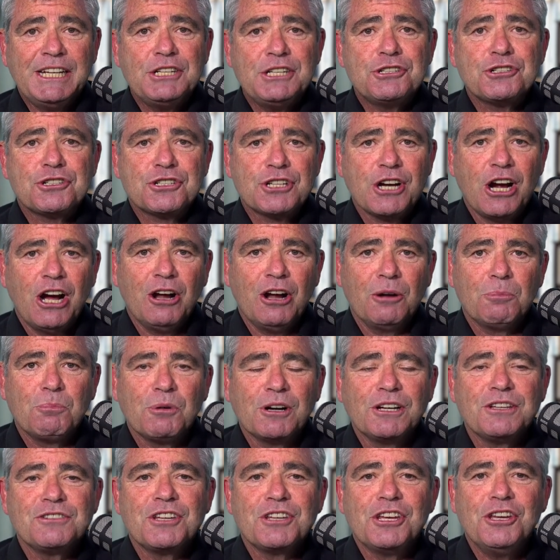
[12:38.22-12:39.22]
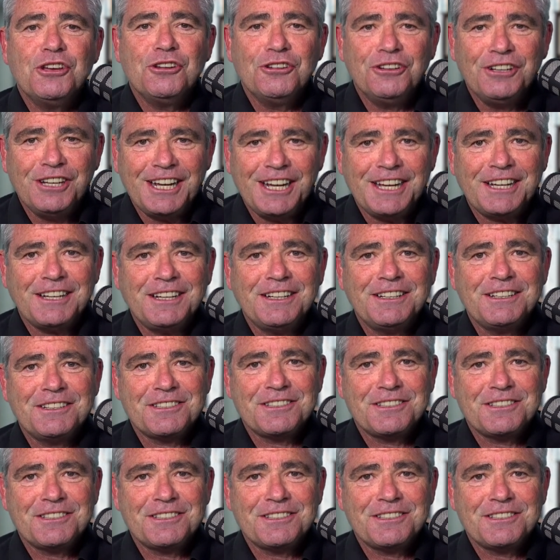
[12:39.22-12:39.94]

Each child brings a unique